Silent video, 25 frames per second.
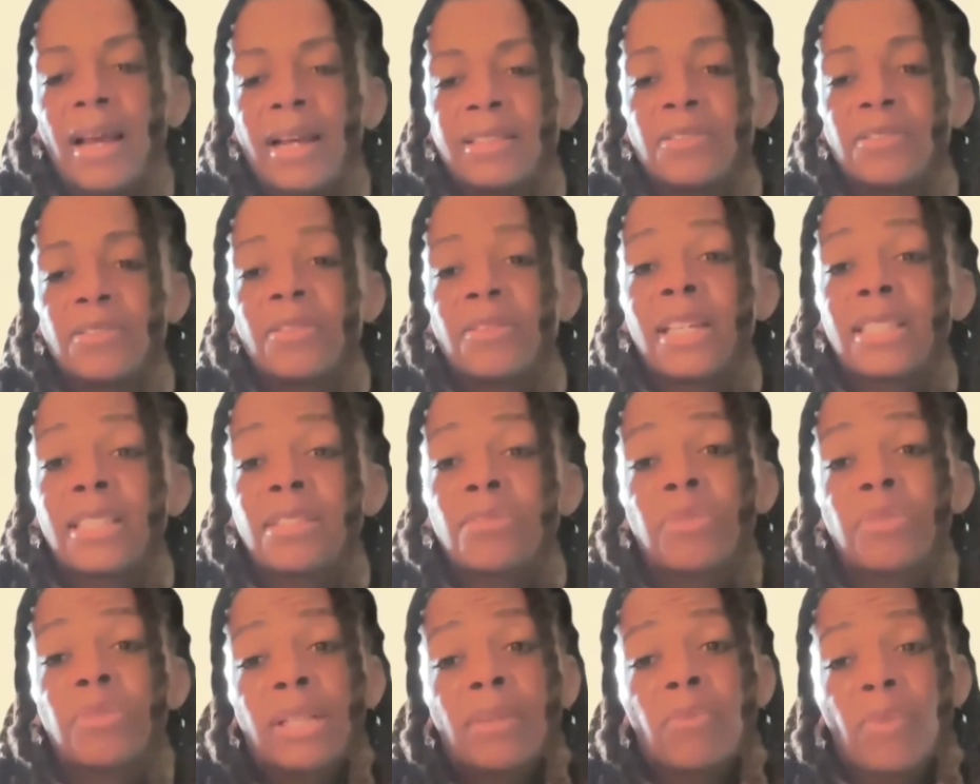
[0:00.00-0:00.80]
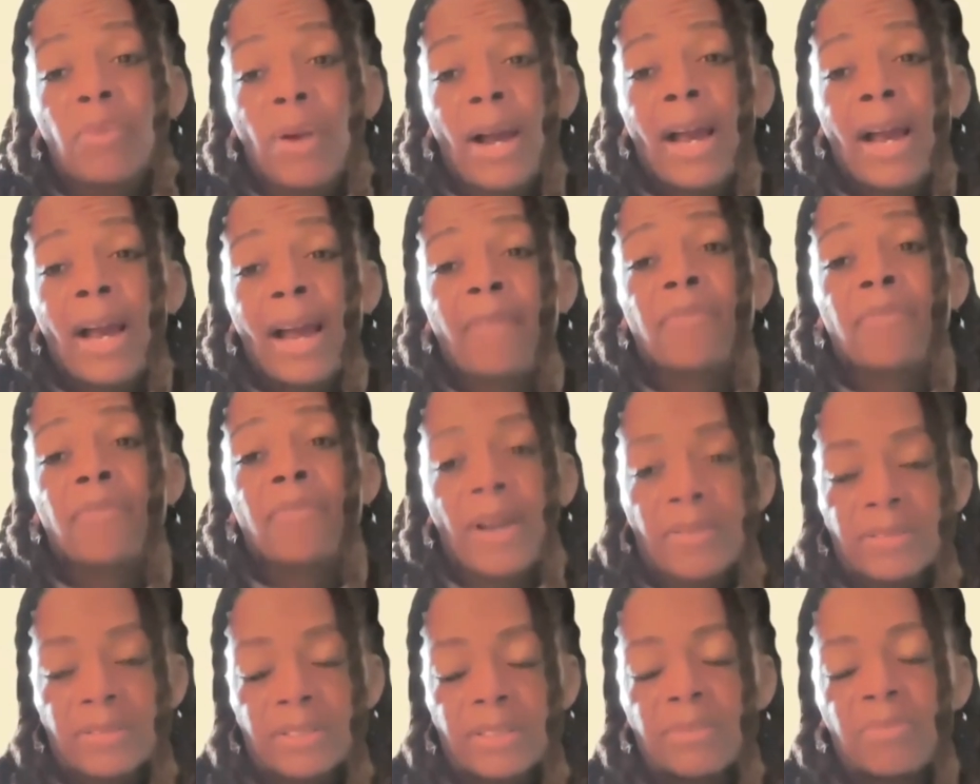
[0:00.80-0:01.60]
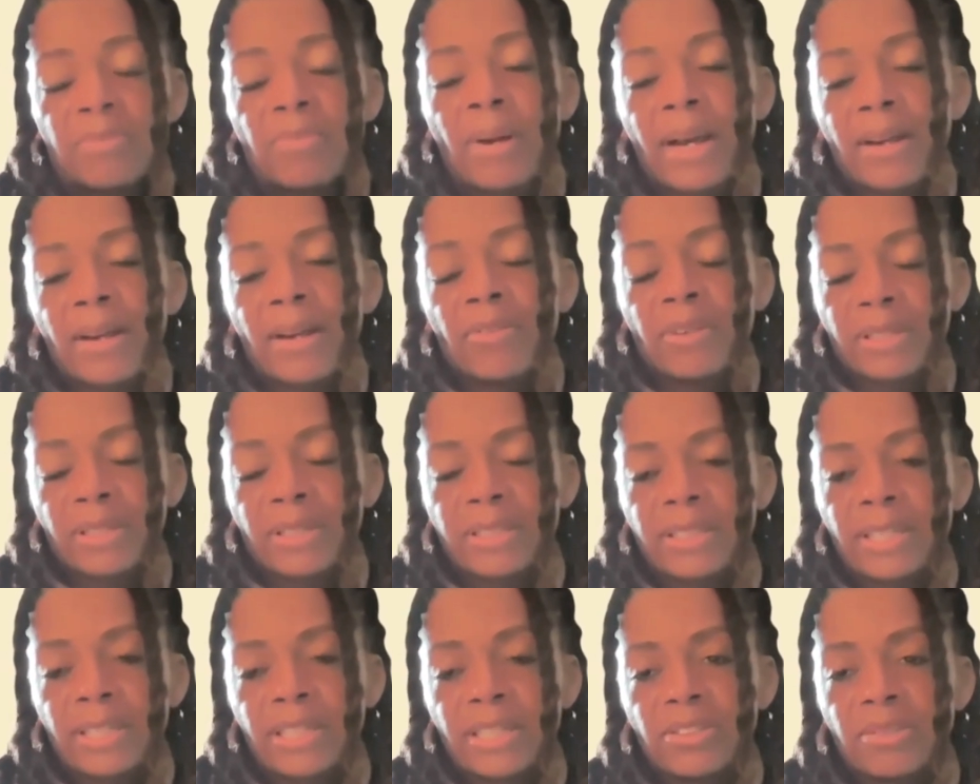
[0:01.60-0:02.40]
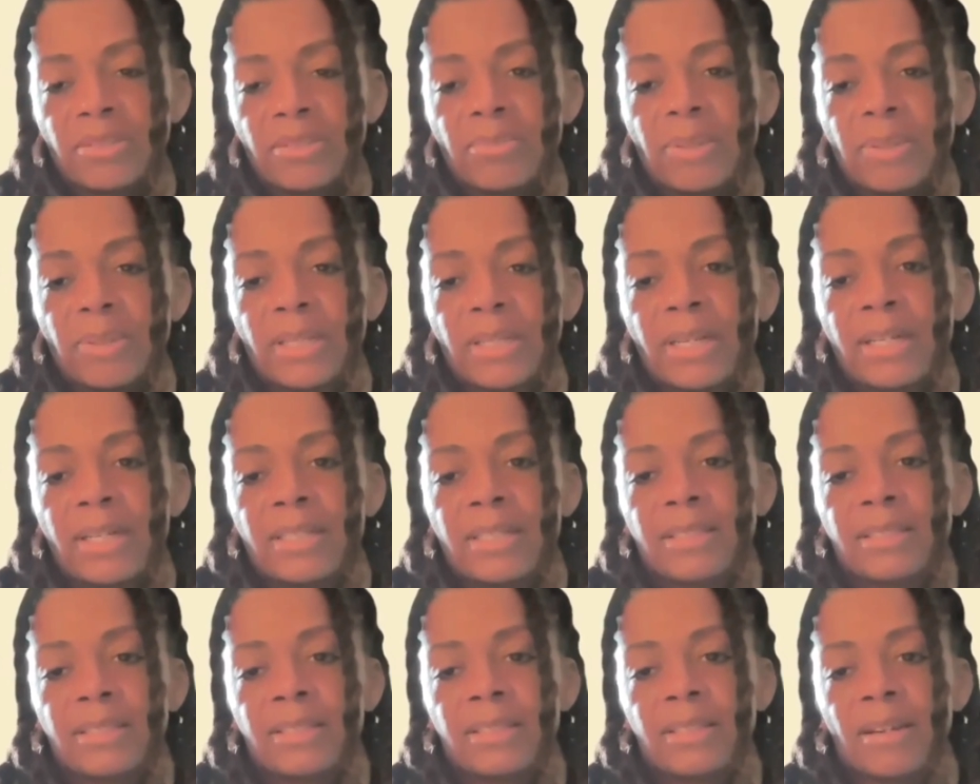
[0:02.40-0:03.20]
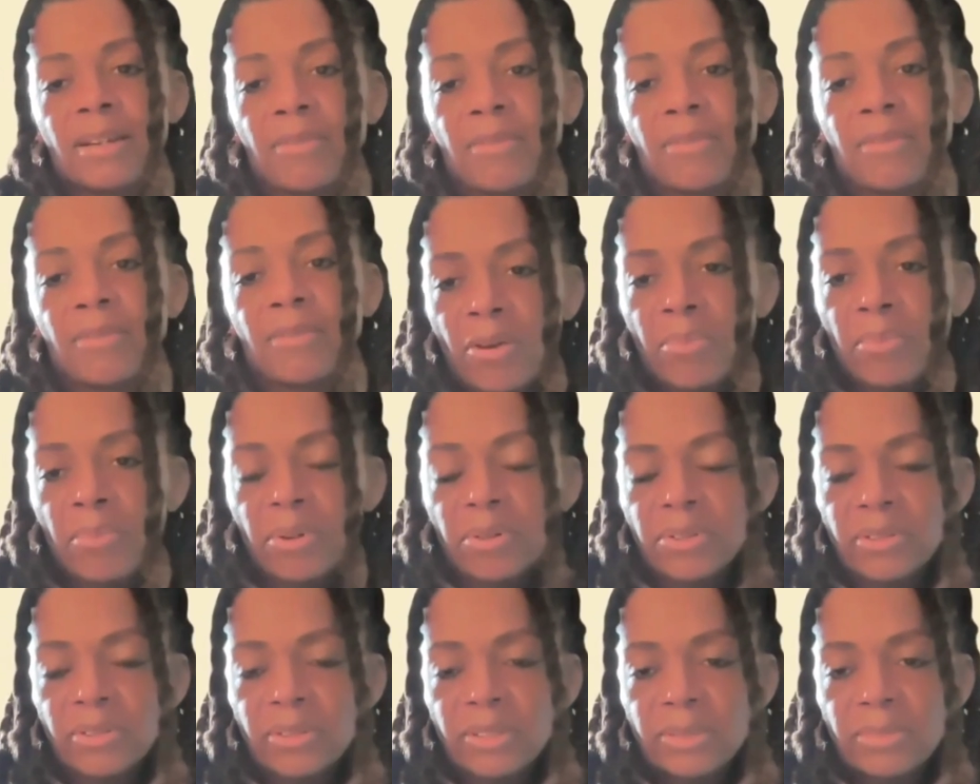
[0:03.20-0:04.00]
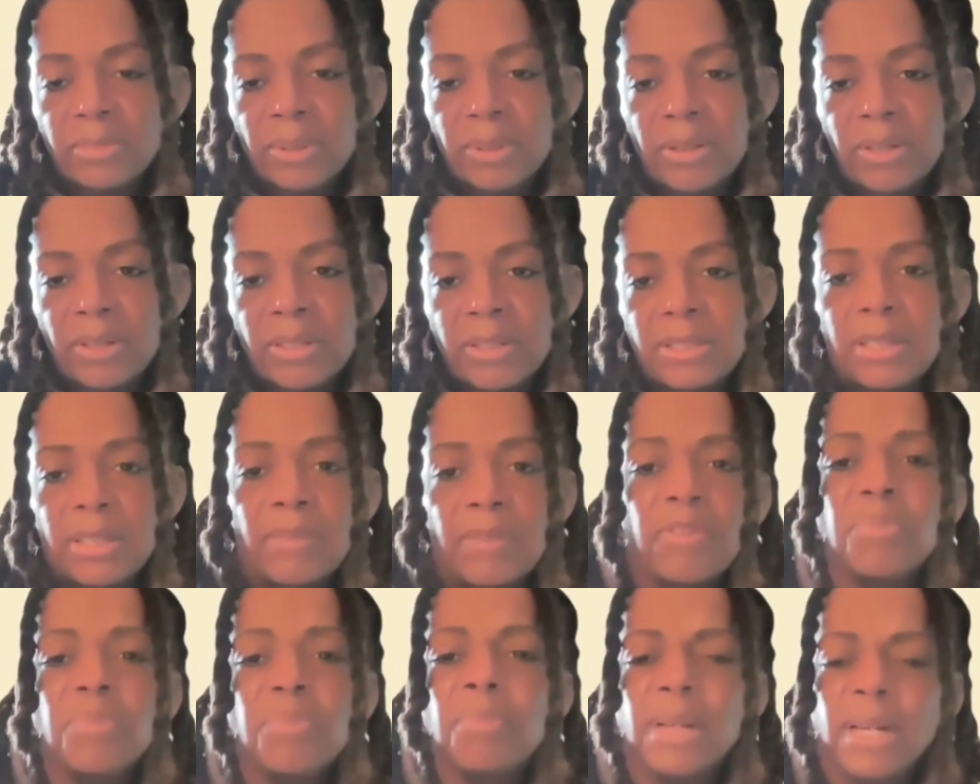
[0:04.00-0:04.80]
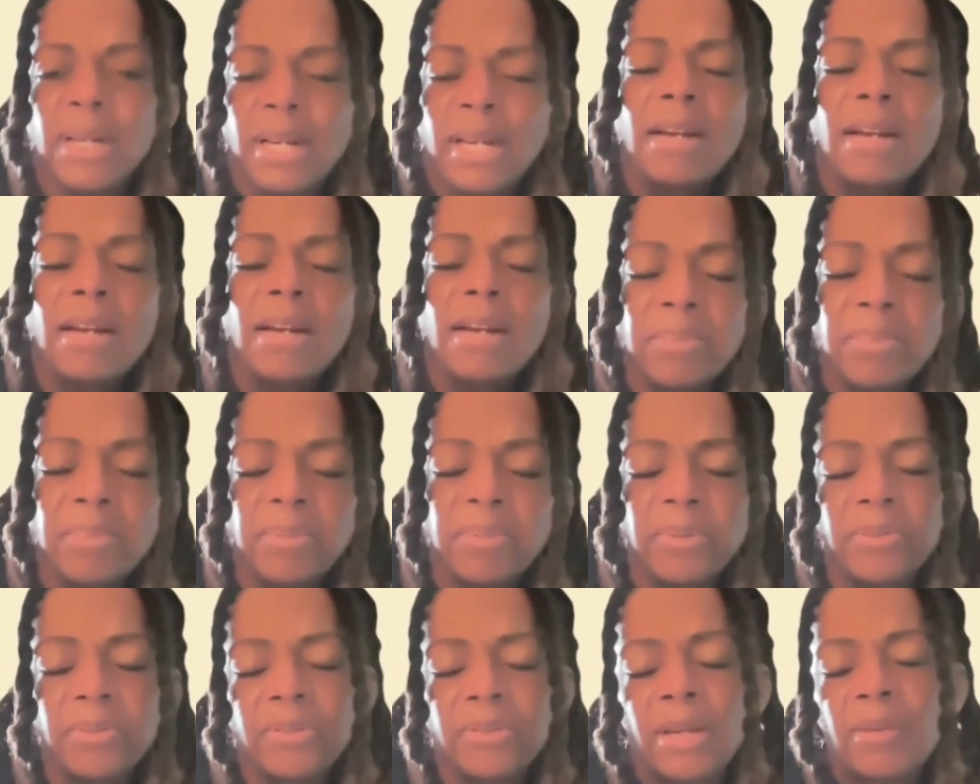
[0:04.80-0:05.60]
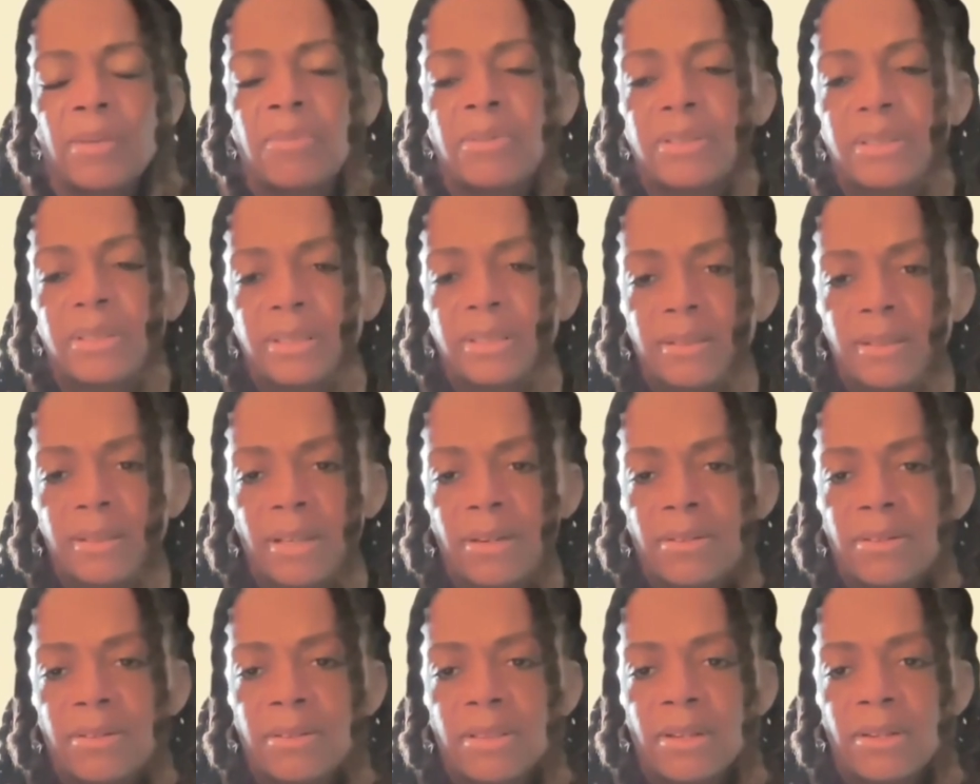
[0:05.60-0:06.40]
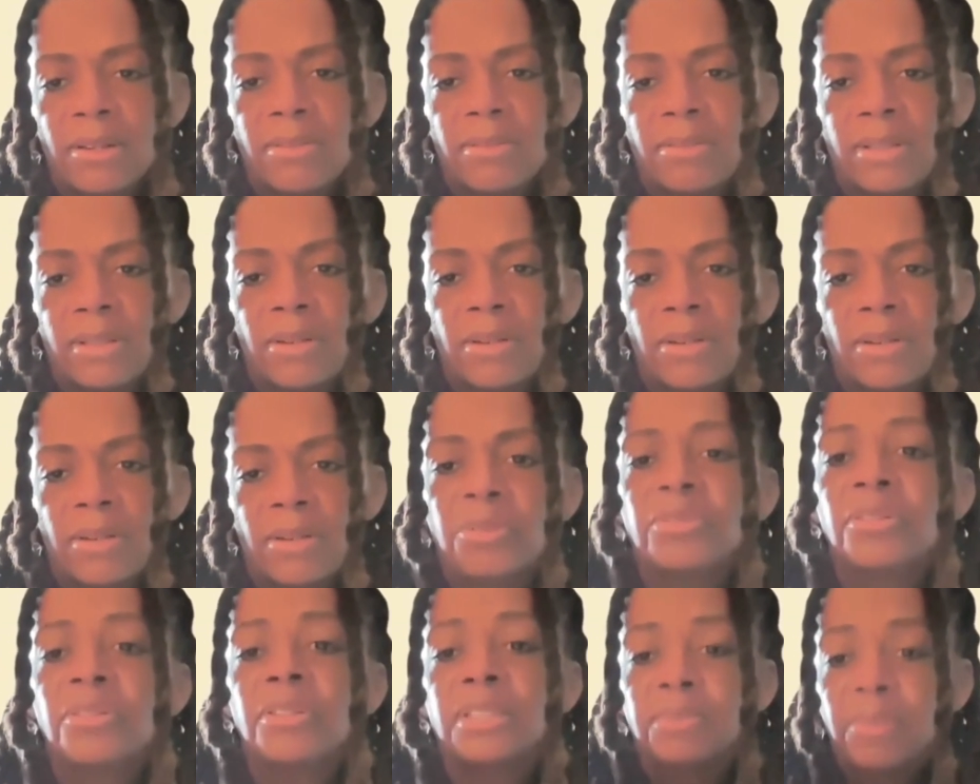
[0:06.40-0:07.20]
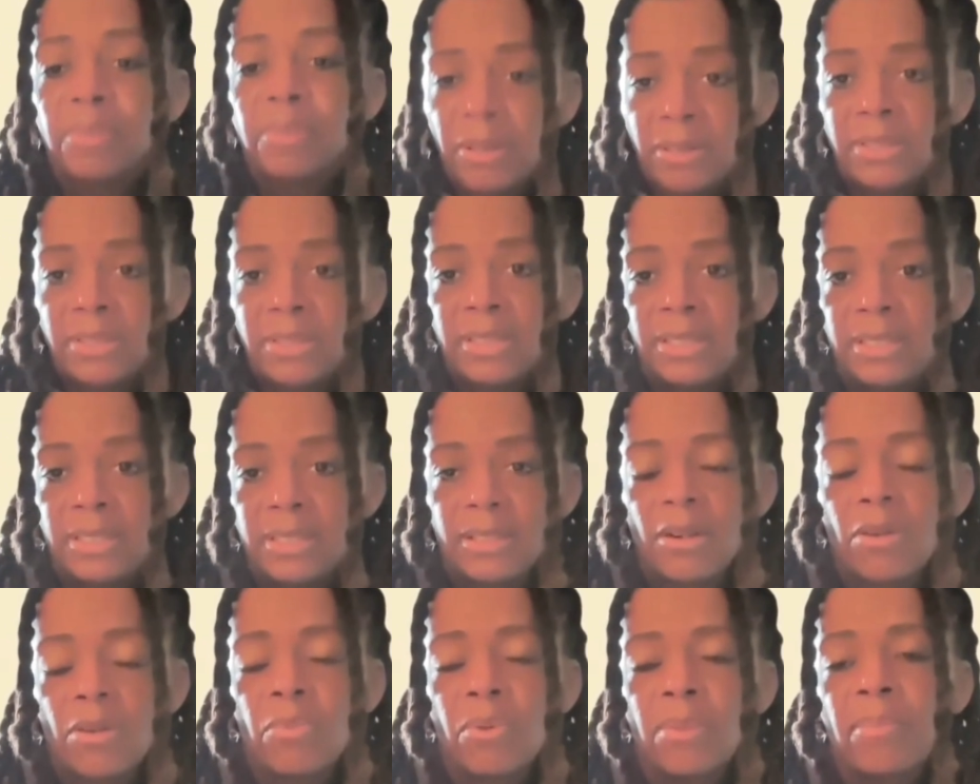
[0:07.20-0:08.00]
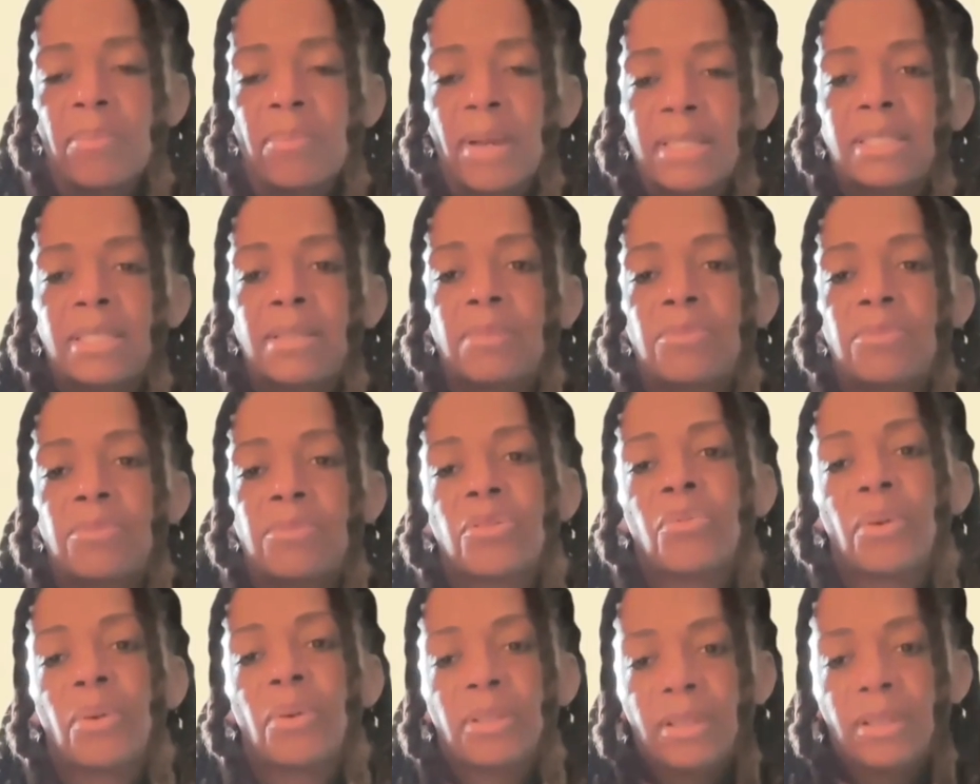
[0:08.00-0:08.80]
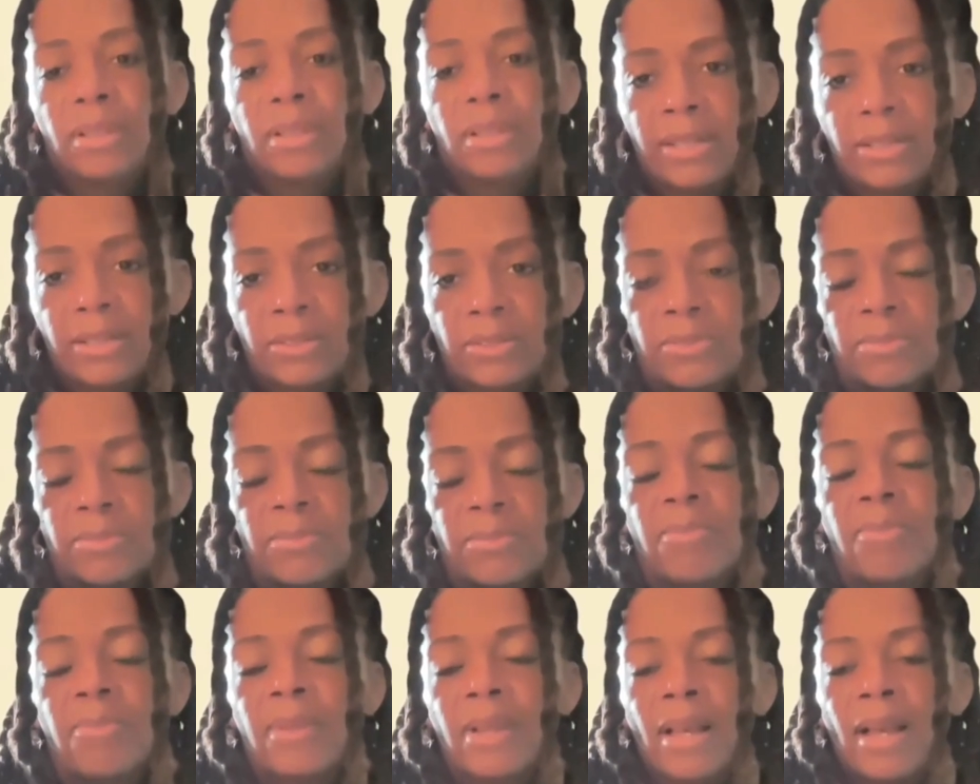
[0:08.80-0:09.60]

And so that's really why I founded my organization, because of my own personal experience. And if you meet a lot of people, their personal experiences are what makes them do the work that they do.